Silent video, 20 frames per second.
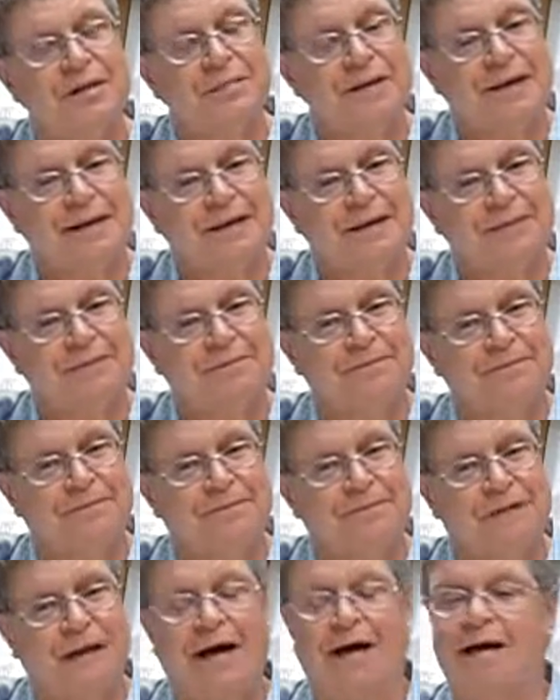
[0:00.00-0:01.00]
to make?
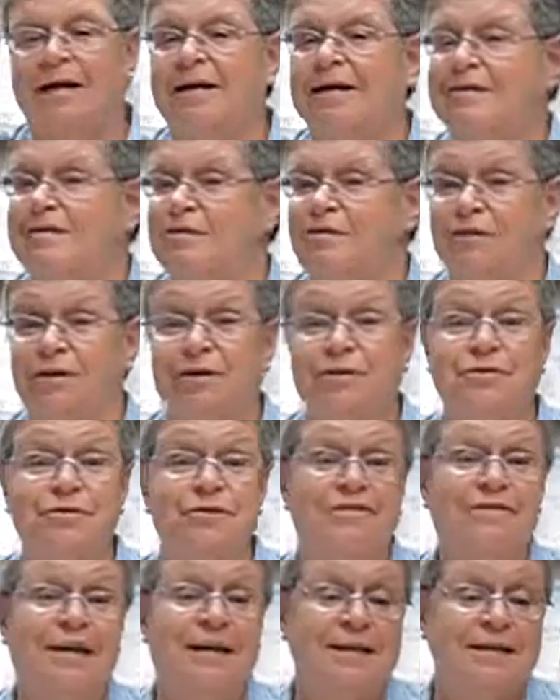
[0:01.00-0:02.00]
That's for you to
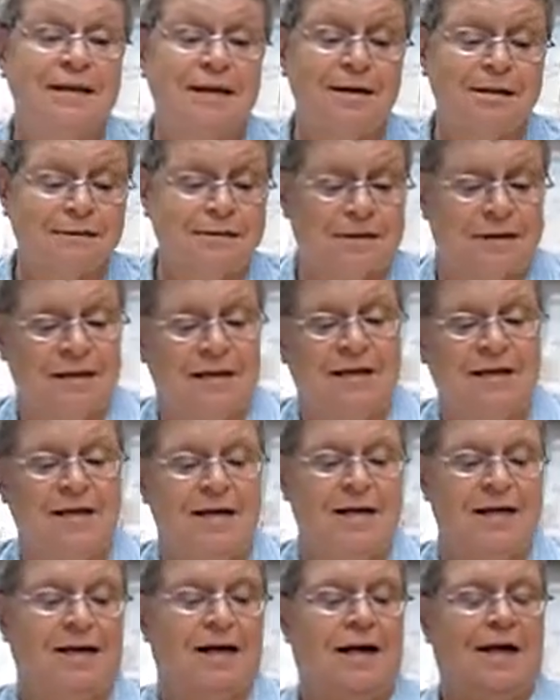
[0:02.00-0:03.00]
find out.
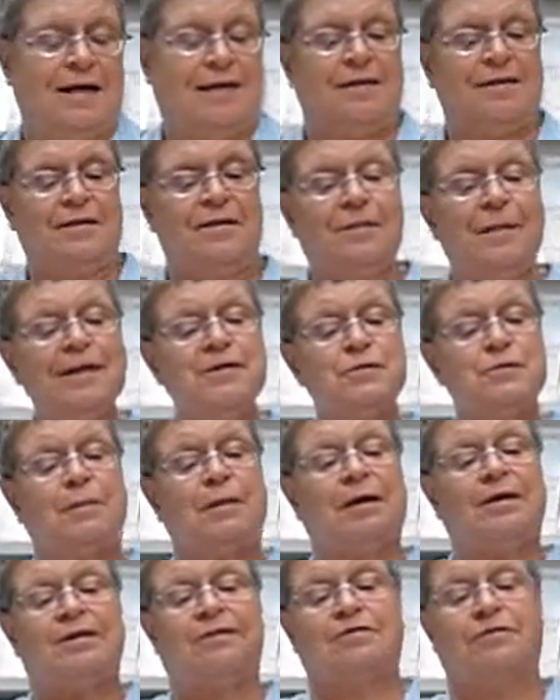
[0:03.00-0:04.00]
And the best
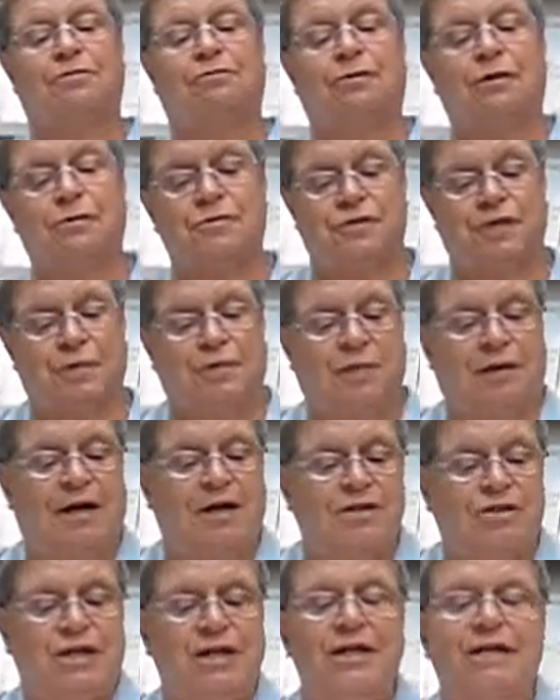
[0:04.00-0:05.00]
part of the Rosie
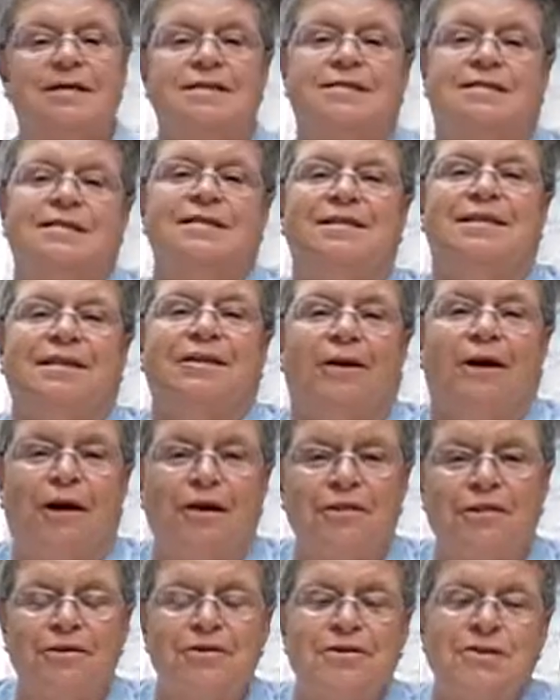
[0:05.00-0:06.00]
Project is that the
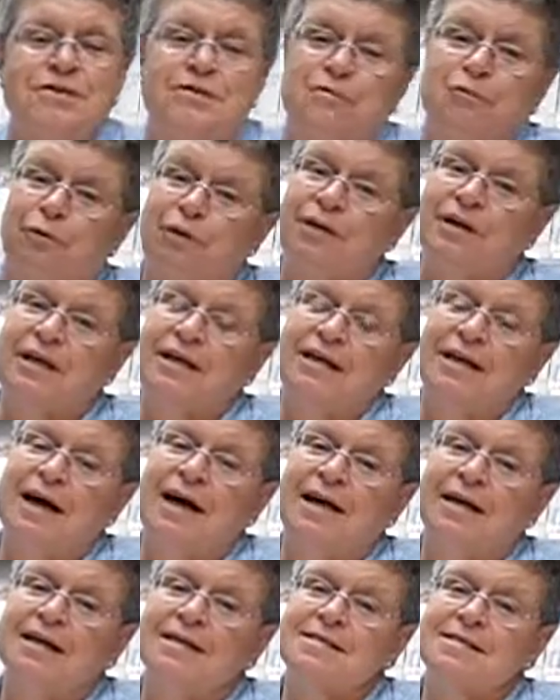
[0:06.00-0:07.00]
author is working
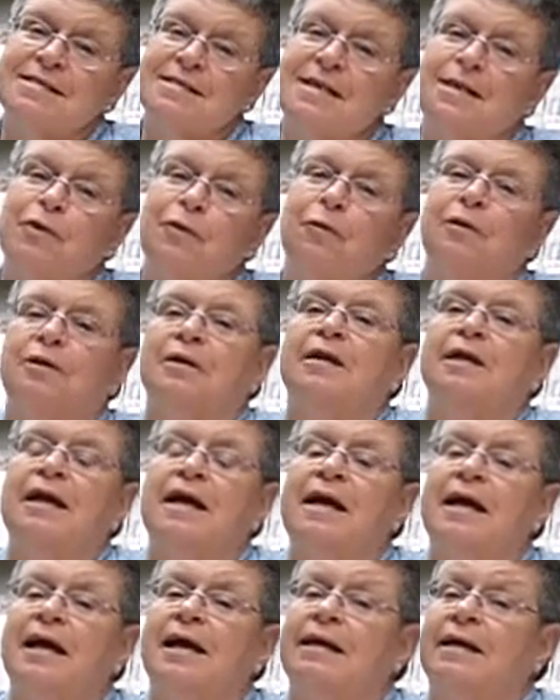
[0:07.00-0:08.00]
on a sequel.
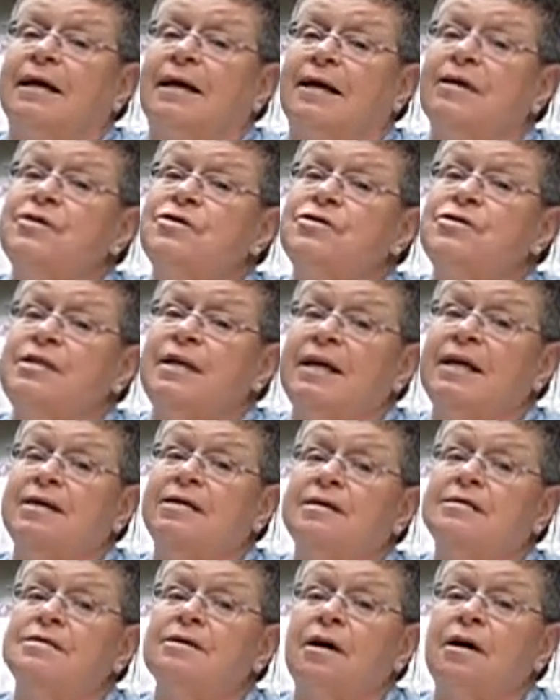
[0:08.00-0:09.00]
And I
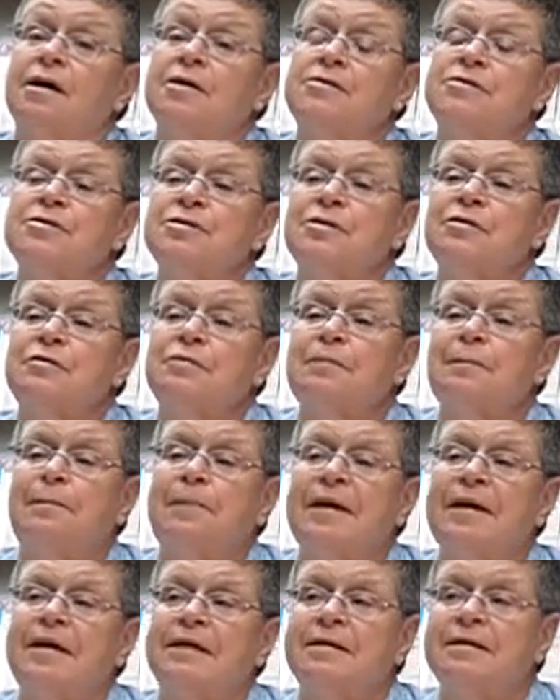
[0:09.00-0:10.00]
understand it's also
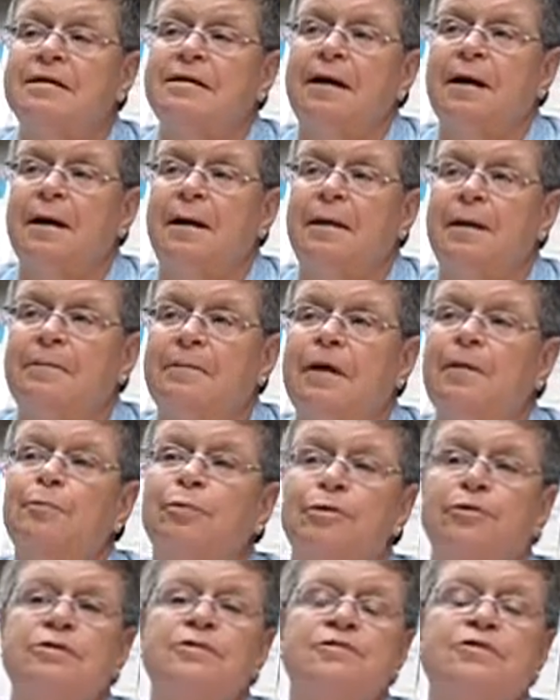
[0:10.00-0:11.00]
been
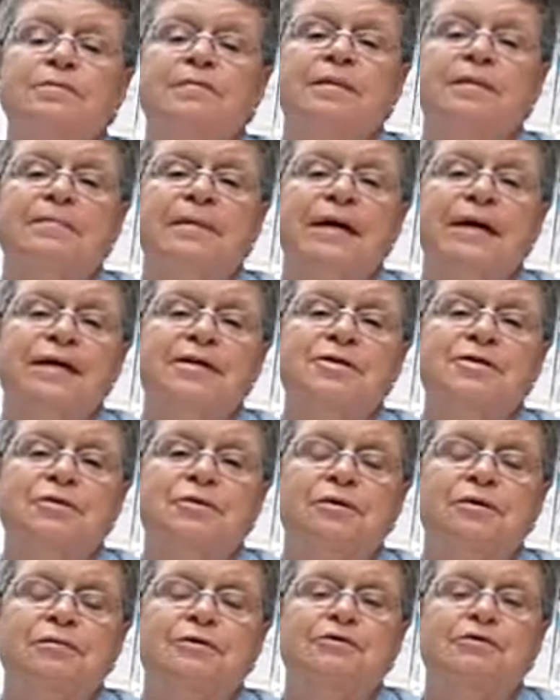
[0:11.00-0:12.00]
approved to be made
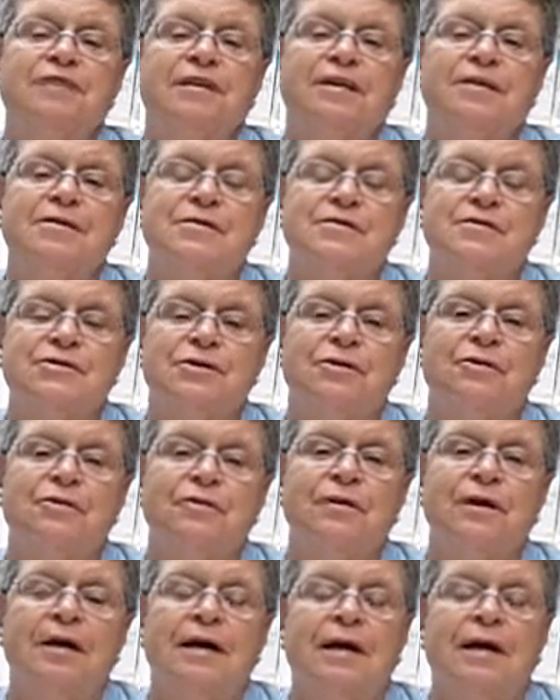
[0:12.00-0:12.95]
into a movie. So